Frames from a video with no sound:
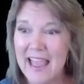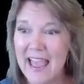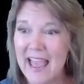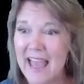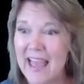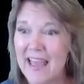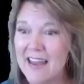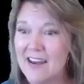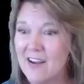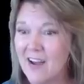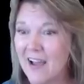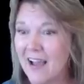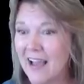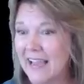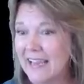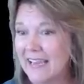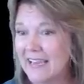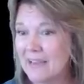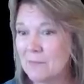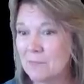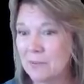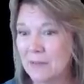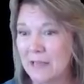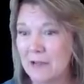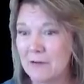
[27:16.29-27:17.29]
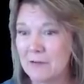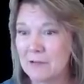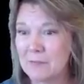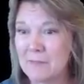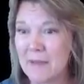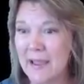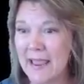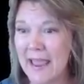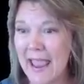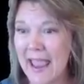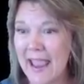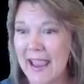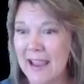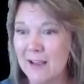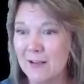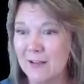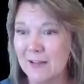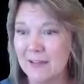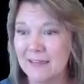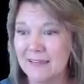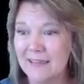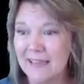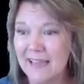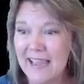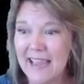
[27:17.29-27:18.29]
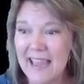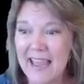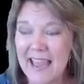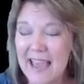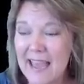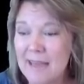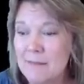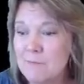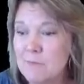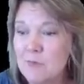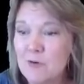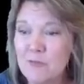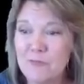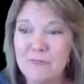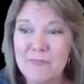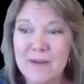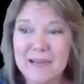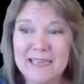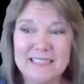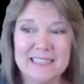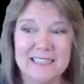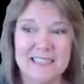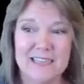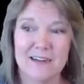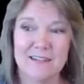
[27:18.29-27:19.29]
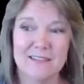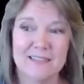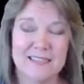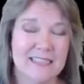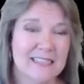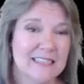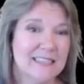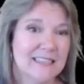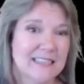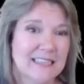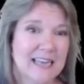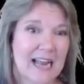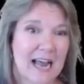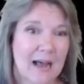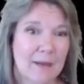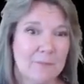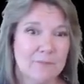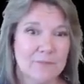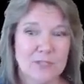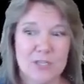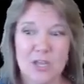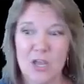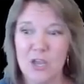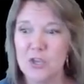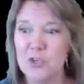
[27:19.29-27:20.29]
and I can play with my angle and move my starts and stops.